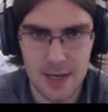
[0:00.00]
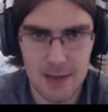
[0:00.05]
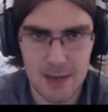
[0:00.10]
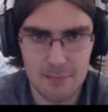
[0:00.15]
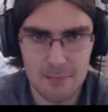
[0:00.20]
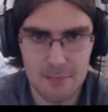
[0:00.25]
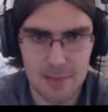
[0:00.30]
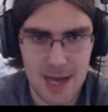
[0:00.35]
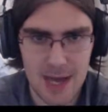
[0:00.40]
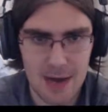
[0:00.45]
Tell
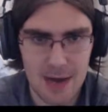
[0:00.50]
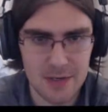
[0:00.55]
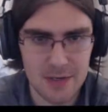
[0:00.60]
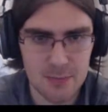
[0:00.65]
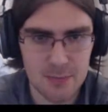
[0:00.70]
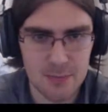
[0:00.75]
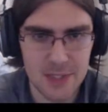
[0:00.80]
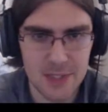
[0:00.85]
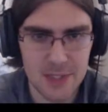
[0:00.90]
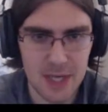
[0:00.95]
him,
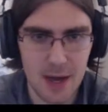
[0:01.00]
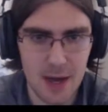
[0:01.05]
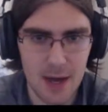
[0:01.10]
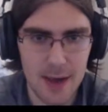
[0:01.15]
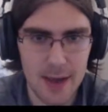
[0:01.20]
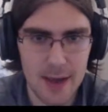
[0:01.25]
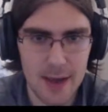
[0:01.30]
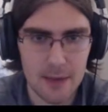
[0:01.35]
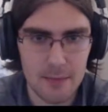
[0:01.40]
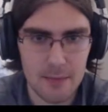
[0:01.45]
how did we
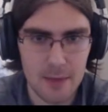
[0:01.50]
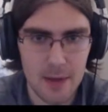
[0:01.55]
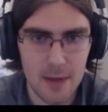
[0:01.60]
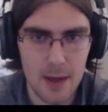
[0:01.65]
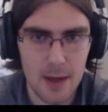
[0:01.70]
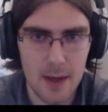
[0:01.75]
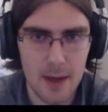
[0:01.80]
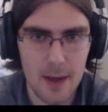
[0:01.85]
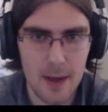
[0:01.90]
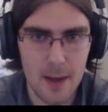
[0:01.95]
die?
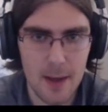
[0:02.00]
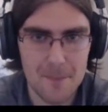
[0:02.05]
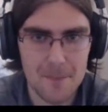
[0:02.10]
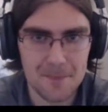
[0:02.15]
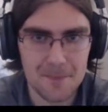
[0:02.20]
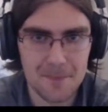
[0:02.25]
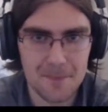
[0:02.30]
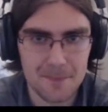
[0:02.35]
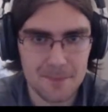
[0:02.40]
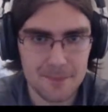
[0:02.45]

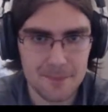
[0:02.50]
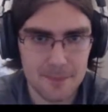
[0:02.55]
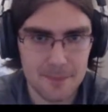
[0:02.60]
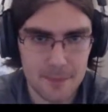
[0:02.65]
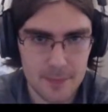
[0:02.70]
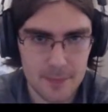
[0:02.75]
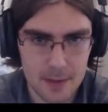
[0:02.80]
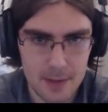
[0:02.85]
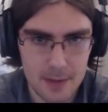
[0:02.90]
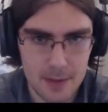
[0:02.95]
Um,
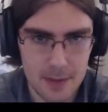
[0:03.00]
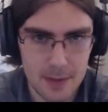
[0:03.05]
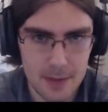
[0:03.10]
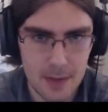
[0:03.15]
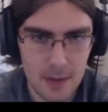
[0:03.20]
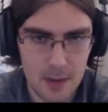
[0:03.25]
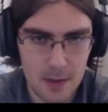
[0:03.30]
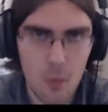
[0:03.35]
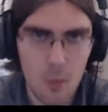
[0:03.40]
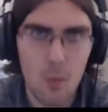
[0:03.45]

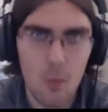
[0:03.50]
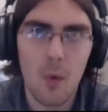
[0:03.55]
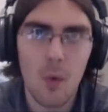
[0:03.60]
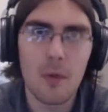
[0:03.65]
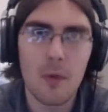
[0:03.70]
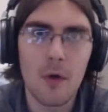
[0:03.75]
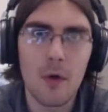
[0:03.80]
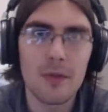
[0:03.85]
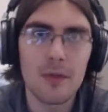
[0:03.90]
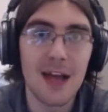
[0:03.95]

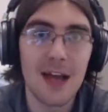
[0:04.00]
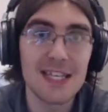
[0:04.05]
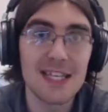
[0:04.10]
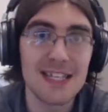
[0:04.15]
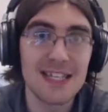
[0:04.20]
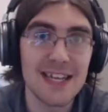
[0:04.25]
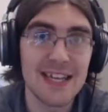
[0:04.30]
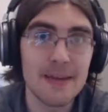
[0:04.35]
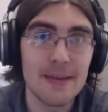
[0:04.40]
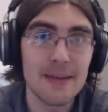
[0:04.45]
well, not
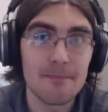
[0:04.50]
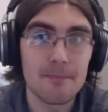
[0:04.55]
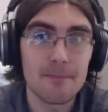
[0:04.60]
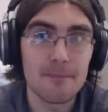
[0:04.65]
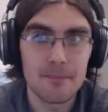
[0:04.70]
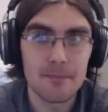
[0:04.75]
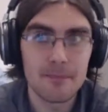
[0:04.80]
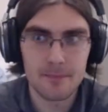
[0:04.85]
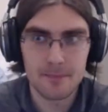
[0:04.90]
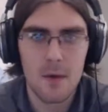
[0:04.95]
nicely.
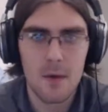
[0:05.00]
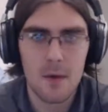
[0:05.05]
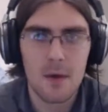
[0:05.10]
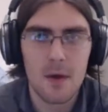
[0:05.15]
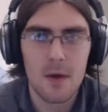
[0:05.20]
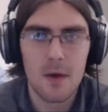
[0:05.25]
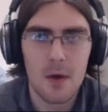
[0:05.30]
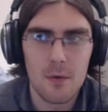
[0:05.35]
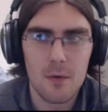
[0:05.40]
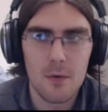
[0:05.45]

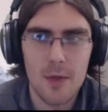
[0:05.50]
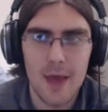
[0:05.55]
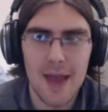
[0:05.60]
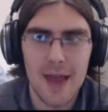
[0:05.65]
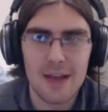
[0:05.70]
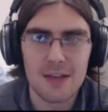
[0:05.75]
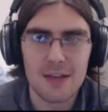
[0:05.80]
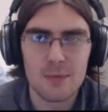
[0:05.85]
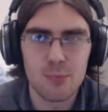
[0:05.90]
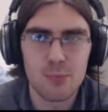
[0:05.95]

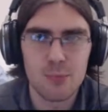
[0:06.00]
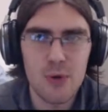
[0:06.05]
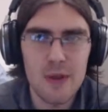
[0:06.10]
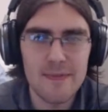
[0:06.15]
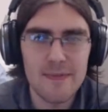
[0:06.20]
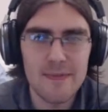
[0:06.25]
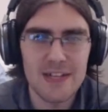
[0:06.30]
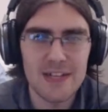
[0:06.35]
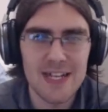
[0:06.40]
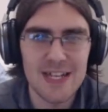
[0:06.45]
Okay, so
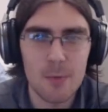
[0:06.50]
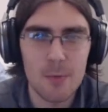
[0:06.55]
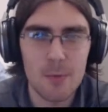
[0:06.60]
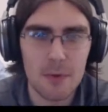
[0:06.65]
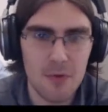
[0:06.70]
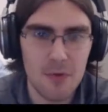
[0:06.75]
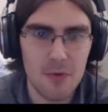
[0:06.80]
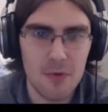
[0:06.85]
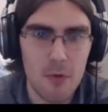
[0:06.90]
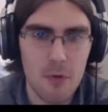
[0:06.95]
previously
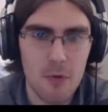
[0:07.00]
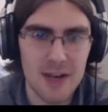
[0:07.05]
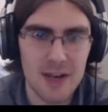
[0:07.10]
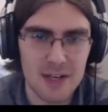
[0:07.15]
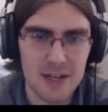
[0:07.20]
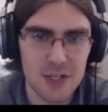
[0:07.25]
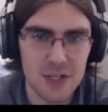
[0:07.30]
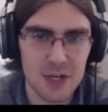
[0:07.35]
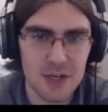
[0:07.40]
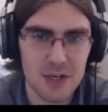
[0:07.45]
we were thrown
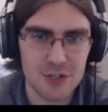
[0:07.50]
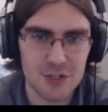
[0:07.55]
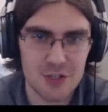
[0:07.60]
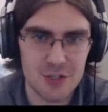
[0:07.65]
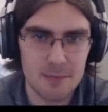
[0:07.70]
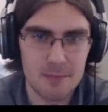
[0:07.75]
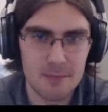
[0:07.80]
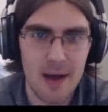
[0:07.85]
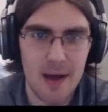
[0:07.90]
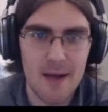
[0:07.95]
in a
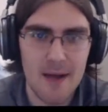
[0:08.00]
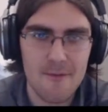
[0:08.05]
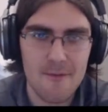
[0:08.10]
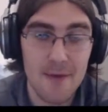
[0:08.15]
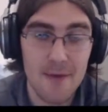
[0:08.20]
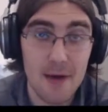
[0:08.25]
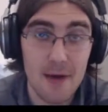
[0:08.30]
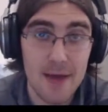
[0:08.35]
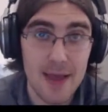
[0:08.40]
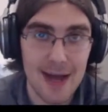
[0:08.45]
dungeon by a
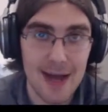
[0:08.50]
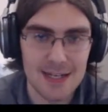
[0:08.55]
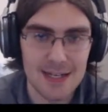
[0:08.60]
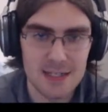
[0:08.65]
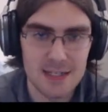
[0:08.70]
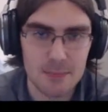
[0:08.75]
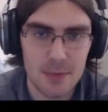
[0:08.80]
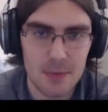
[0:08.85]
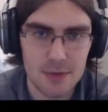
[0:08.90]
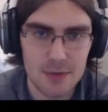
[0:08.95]
very
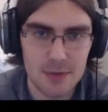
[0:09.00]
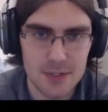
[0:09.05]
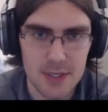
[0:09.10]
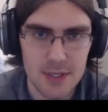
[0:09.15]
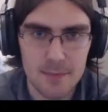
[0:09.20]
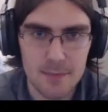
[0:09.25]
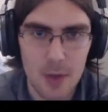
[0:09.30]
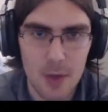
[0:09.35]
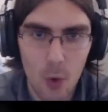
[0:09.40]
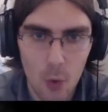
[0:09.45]
handsome
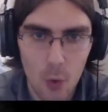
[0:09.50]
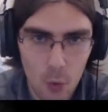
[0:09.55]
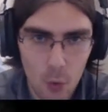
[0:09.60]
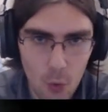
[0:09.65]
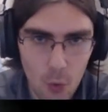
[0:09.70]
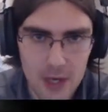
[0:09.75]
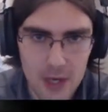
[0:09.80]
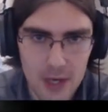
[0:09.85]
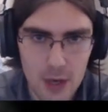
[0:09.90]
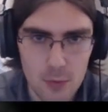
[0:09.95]
monster.
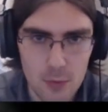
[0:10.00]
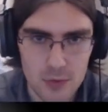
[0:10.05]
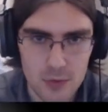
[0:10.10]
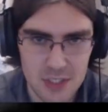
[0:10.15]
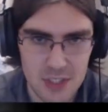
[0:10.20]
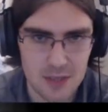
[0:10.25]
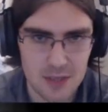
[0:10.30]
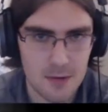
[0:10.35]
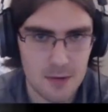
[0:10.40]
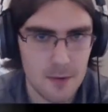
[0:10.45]
Ooh, a
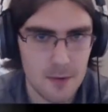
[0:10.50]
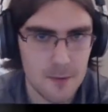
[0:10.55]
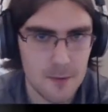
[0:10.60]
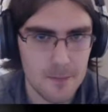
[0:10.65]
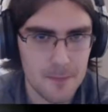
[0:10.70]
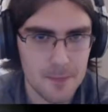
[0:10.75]
note!